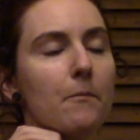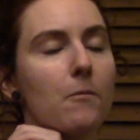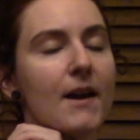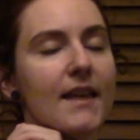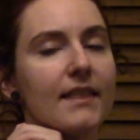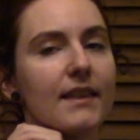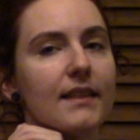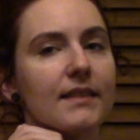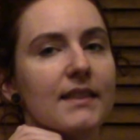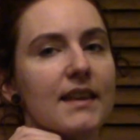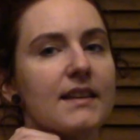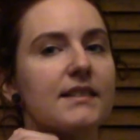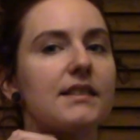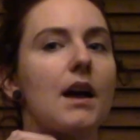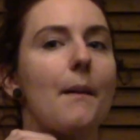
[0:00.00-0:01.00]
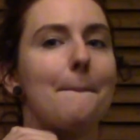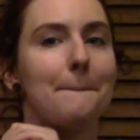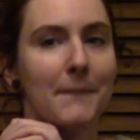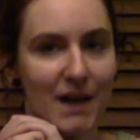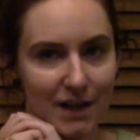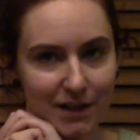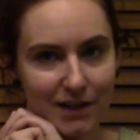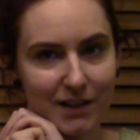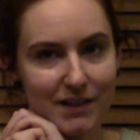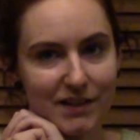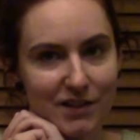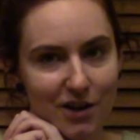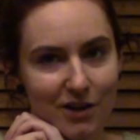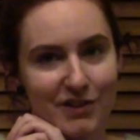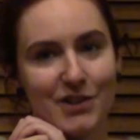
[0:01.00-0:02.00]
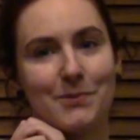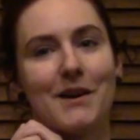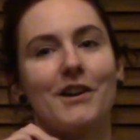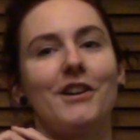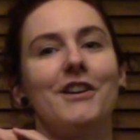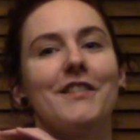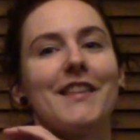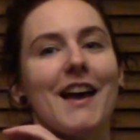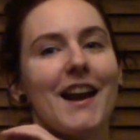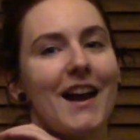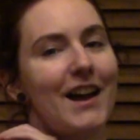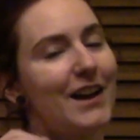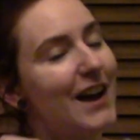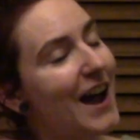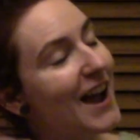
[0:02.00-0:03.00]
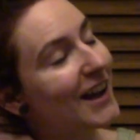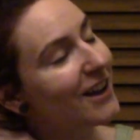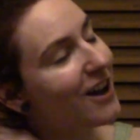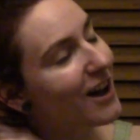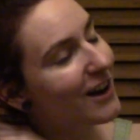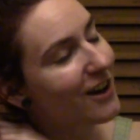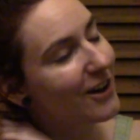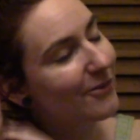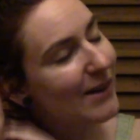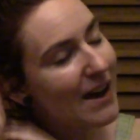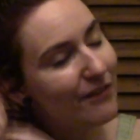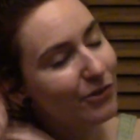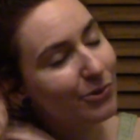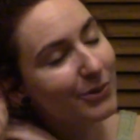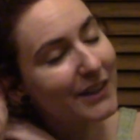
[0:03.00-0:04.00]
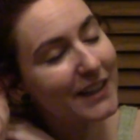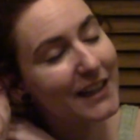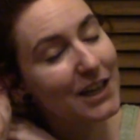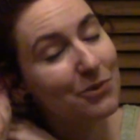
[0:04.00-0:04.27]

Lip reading: with this pug dog sweater that I got on Ravelry.